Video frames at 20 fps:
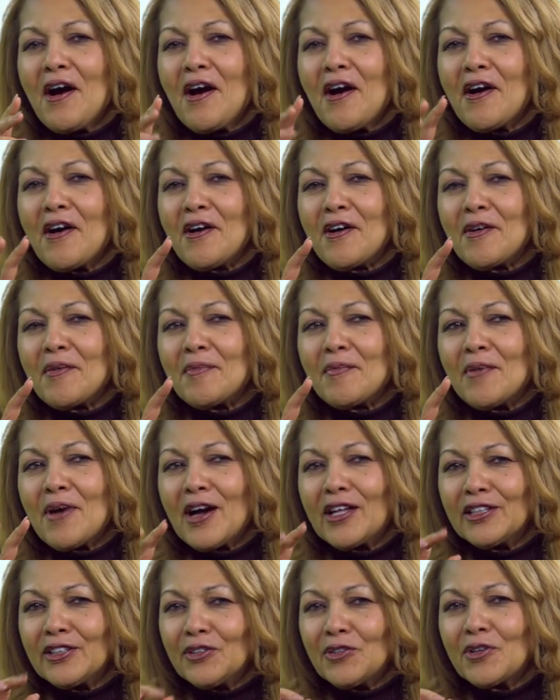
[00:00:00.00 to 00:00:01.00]
a
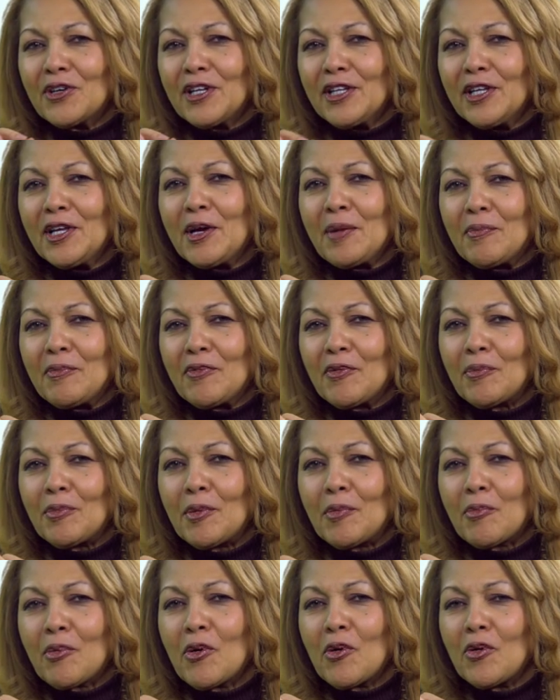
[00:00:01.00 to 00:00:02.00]
little clip from
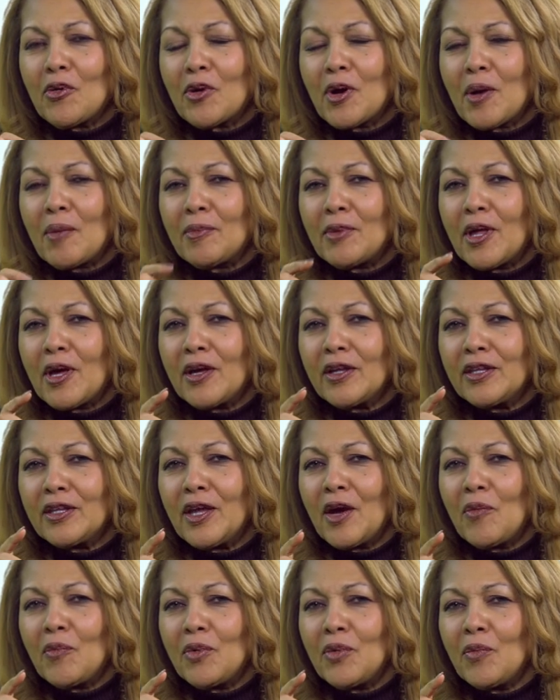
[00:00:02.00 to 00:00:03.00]
the program
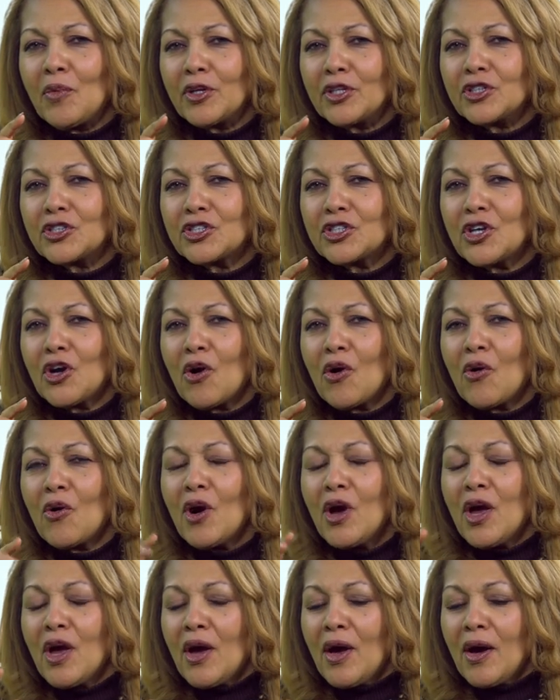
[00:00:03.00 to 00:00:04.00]
that we want to show.
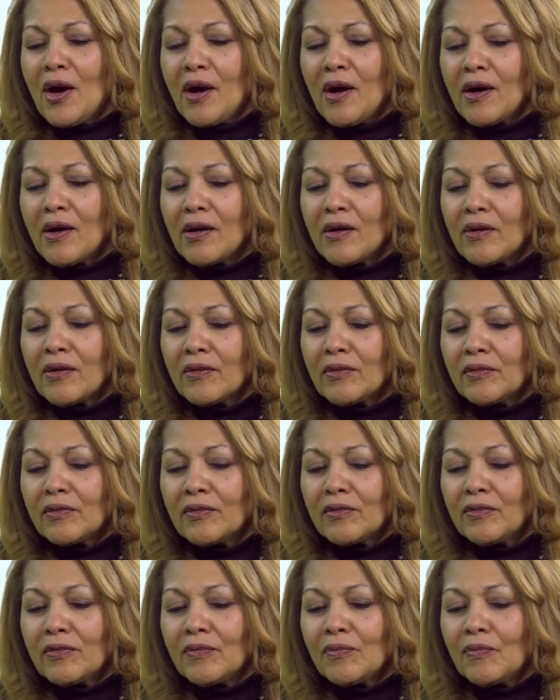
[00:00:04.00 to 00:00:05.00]

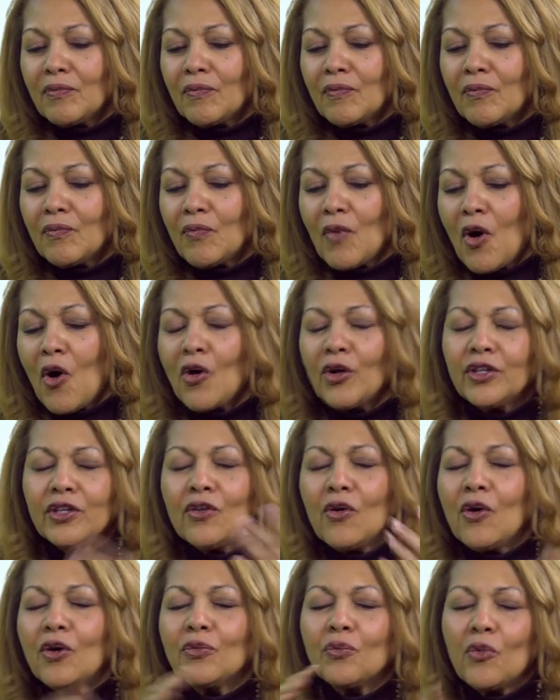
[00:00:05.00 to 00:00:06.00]

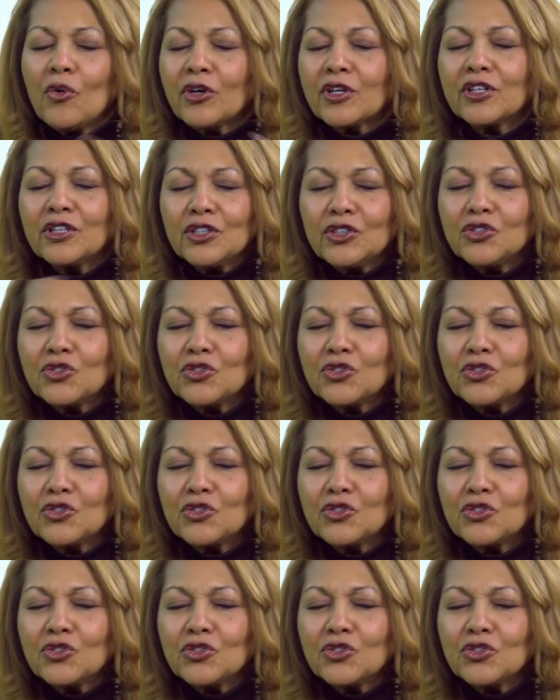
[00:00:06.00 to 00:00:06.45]
On Working the